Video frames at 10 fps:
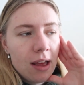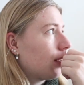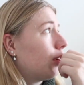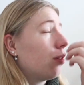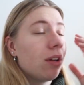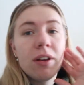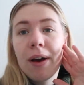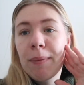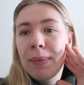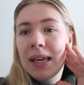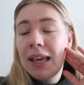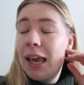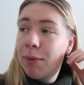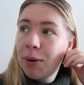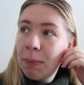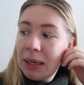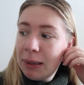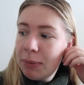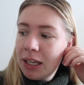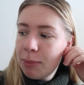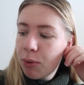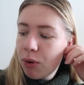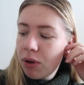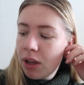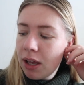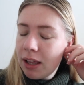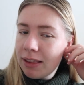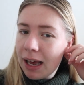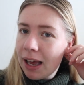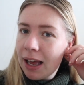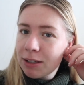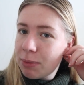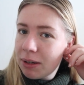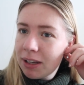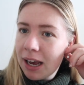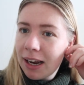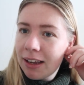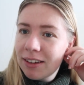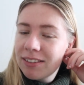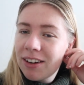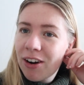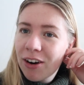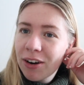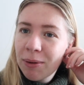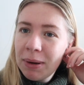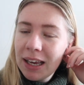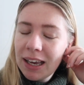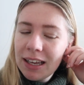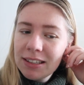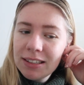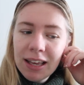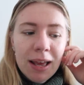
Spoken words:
you know, the not being able to meet people, that has been kind of hard on me, I guess.